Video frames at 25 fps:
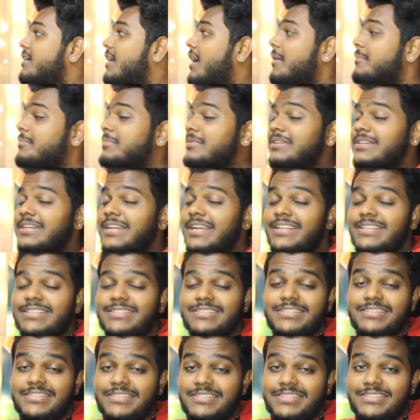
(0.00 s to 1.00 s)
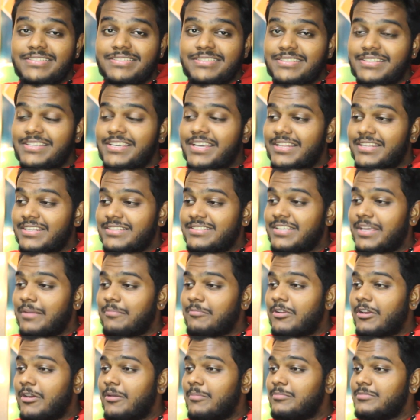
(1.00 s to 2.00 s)
I'm getting dizzy at the
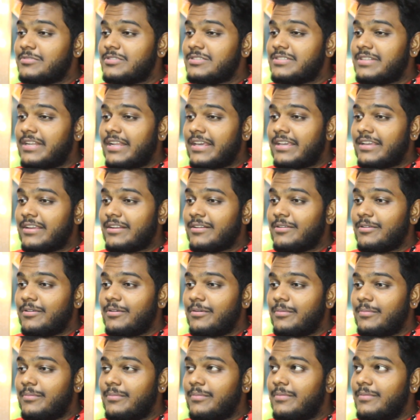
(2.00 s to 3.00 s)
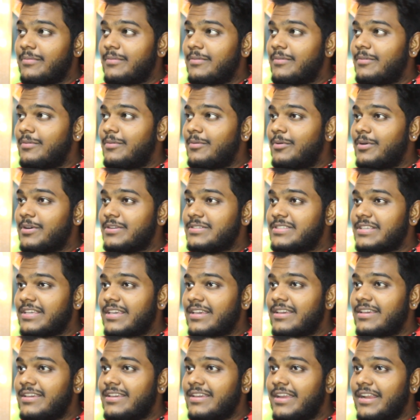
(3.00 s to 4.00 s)
same time, just like, you know, what to
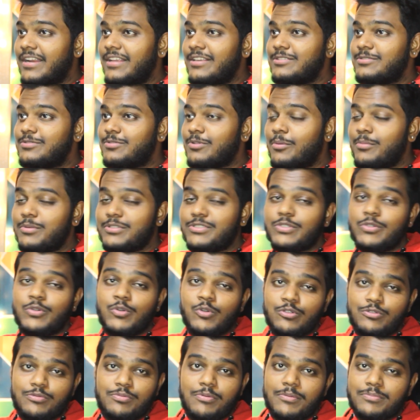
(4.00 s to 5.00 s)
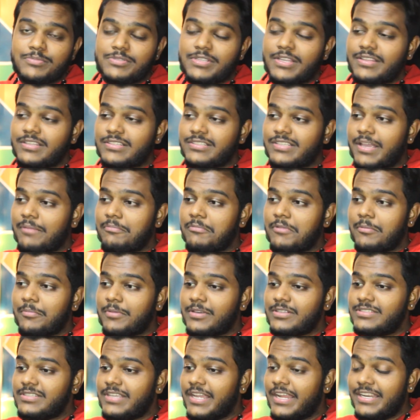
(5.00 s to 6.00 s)
say, getting so much goosebumps at the same time,
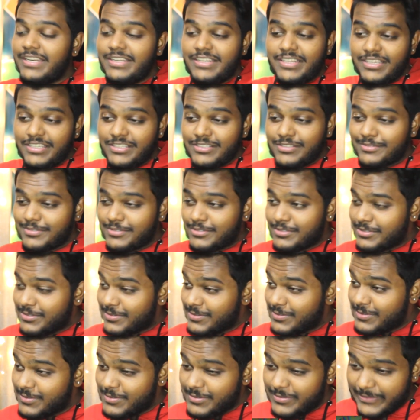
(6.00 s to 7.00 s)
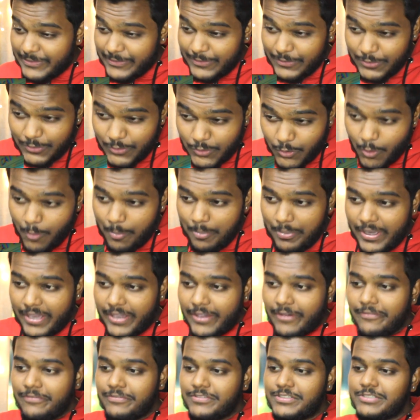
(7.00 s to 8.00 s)
because the editing is dope
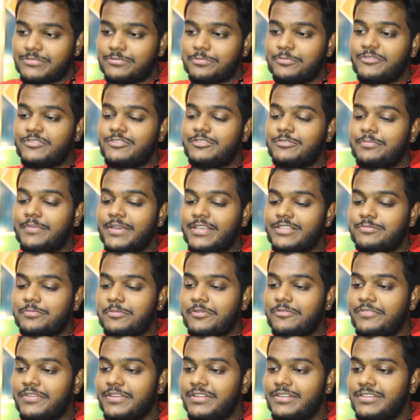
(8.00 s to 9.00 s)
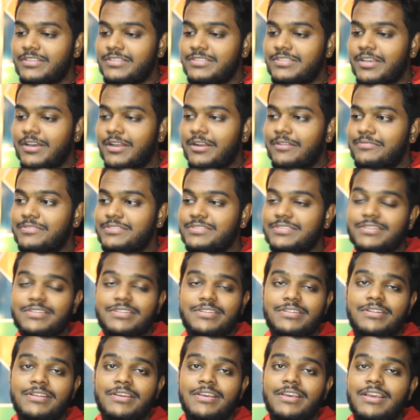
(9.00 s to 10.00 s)
AF, just which makes me feel dizzy all of a
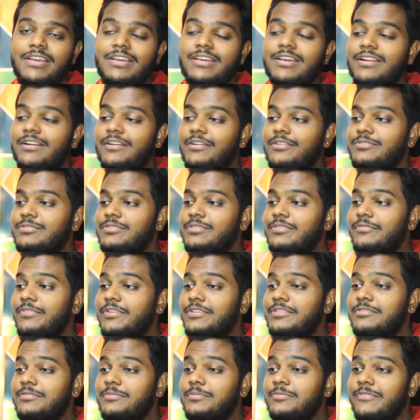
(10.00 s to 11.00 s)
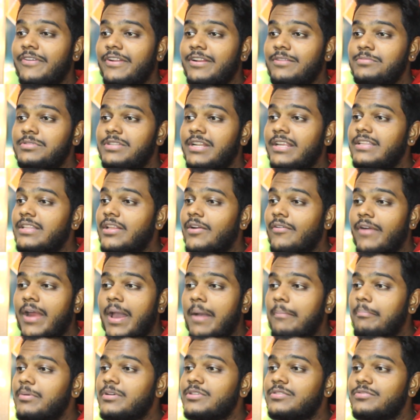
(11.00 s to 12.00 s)
sudden. And also when it's like the
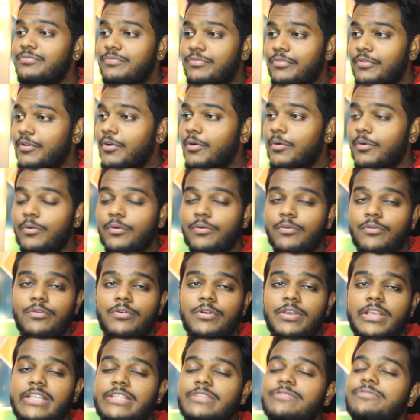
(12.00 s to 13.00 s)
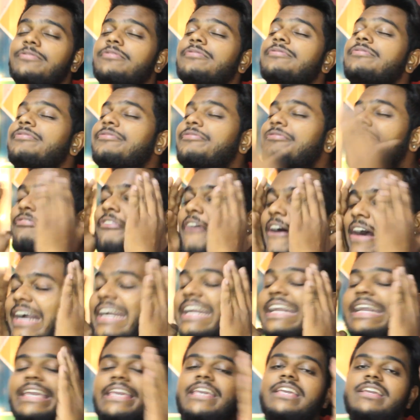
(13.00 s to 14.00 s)
rapper's flow is
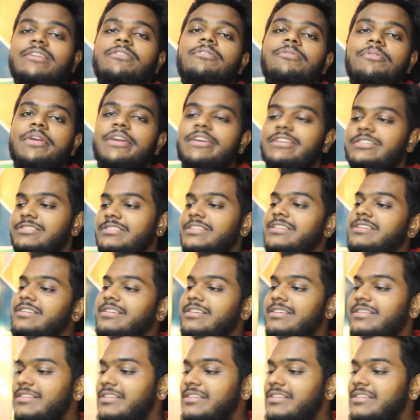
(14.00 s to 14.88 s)
fucking crazy.